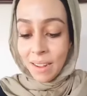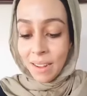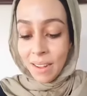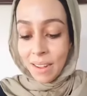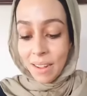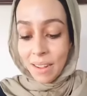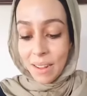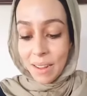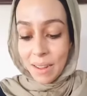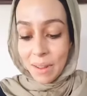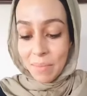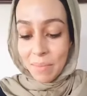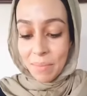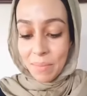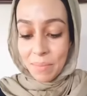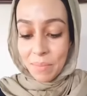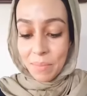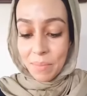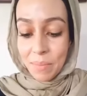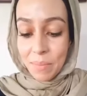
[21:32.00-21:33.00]

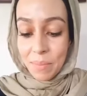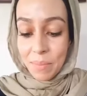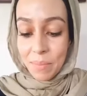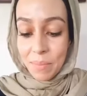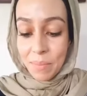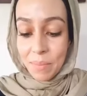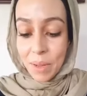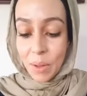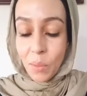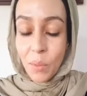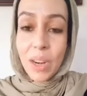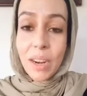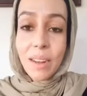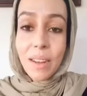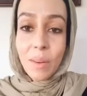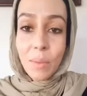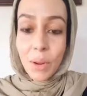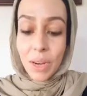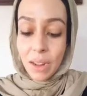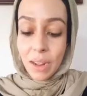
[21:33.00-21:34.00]
But
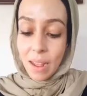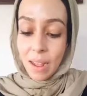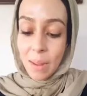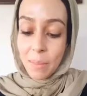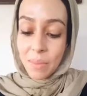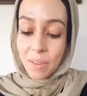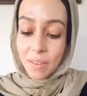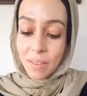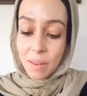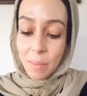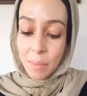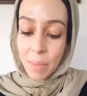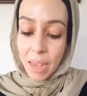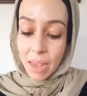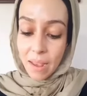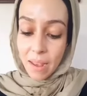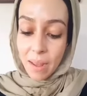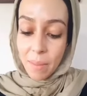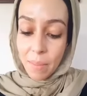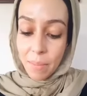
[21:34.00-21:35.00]
when it comes to
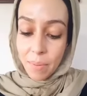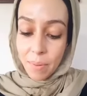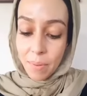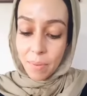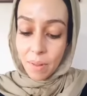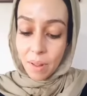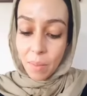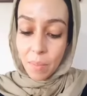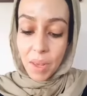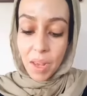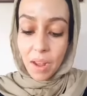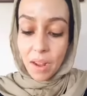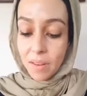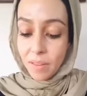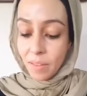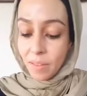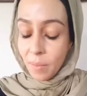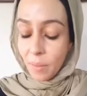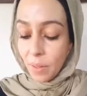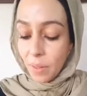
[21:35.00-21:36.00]
makeup, I'll be
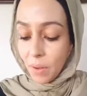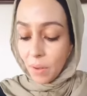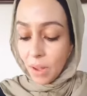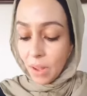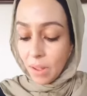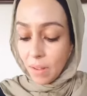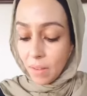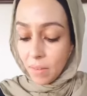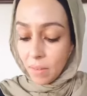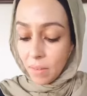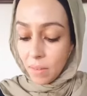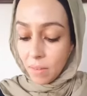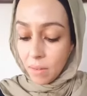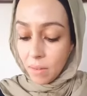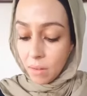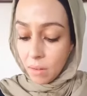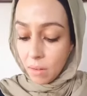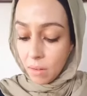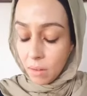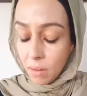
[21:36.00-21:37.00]
honest with you guys.
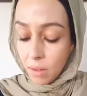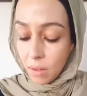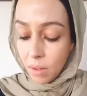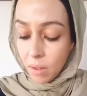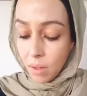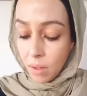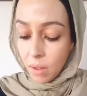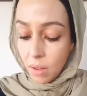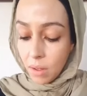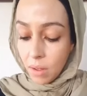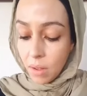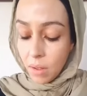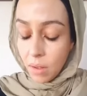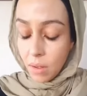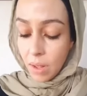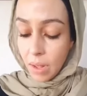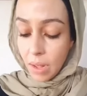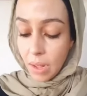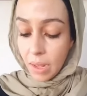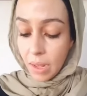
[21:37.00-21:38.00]

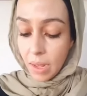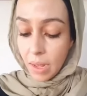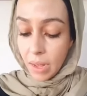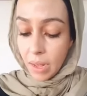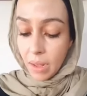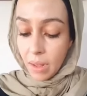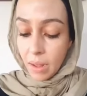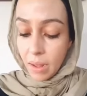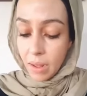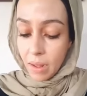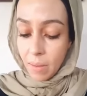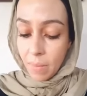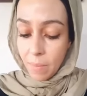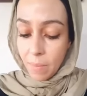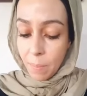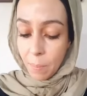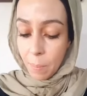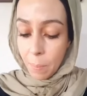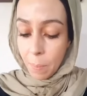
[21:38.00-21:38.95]
I